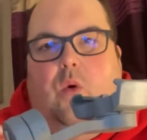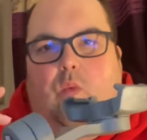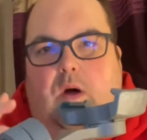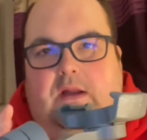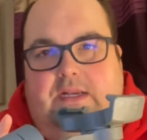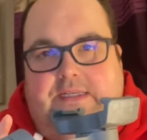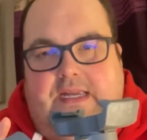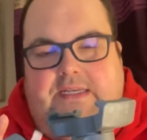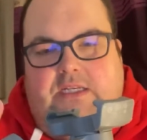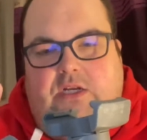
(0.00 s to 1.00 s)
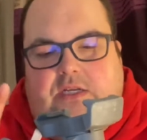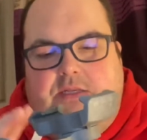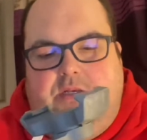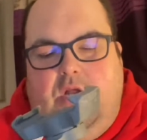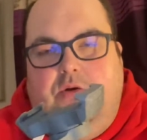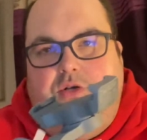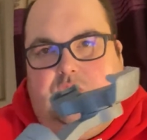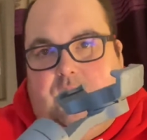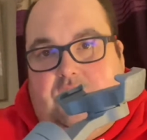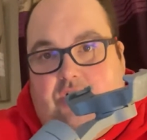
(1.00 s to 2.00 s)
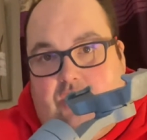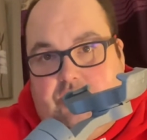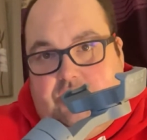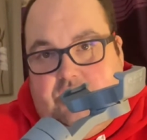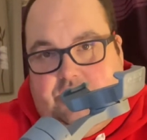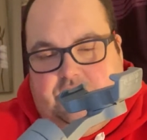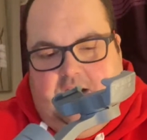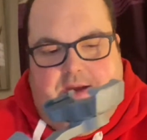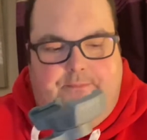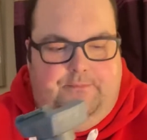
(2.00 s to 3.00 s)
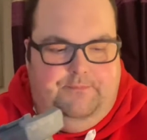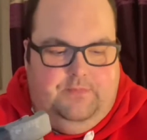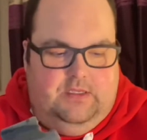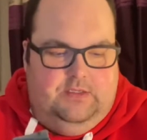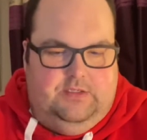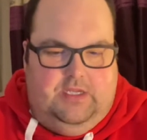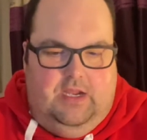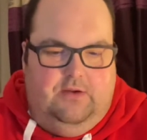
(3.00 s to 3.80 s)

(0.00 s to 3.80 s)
What I'm going to say to you is don't switch it on just yet. So